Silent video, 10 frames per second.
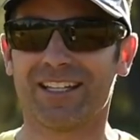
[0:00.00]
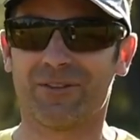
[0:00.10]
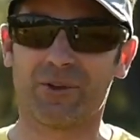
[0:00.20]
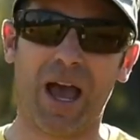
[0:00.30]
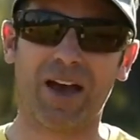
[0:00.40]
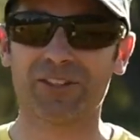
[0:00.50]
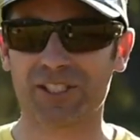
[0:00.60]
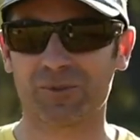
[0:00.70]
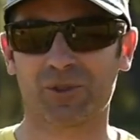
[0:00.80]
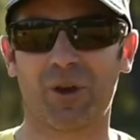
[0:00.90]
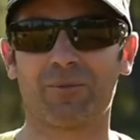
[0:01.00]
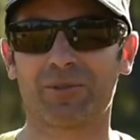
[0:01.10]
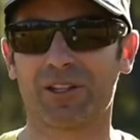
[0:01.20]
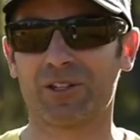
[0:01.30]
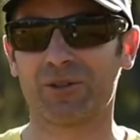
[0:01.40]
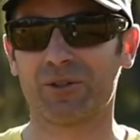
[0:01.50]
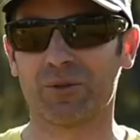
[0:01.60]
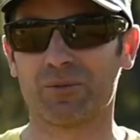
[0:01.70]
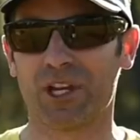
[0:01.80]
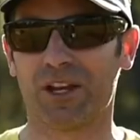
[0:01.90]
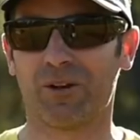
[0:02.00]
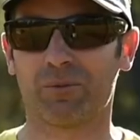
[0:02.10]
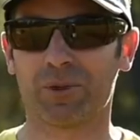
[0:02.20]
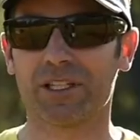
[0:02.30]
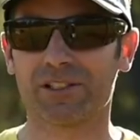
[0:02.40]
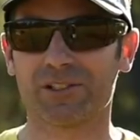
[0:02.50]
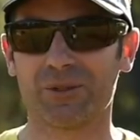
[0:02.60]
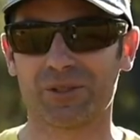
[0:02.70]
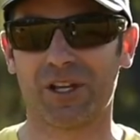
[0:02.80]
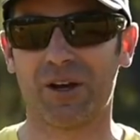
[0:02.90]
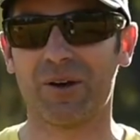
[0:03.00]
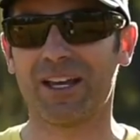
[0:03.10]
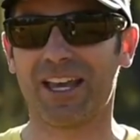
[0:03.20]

If you haven't subscribed to the YouTube channel, please do so,